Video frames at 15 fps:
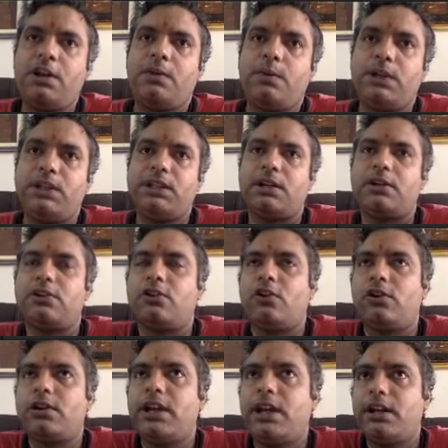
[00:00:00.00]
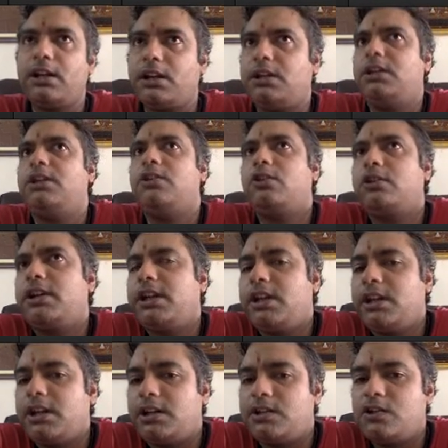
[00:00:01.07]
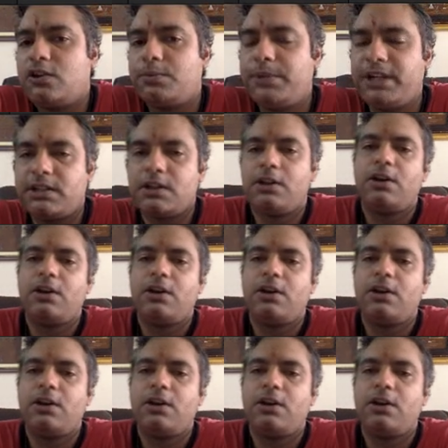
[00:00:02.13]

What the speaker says: when there are organic and inorganic adsorbates,